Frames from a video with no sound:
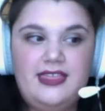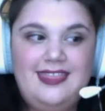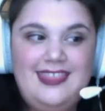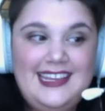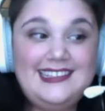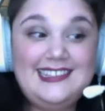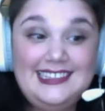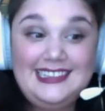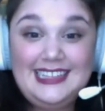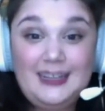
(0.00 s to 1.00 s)
this
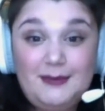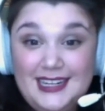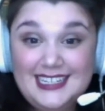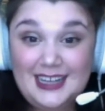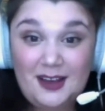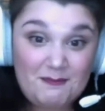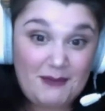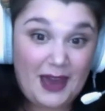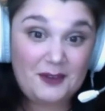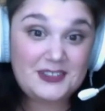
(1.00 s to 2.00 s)
limited
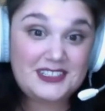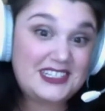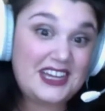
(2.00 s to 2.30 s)
amount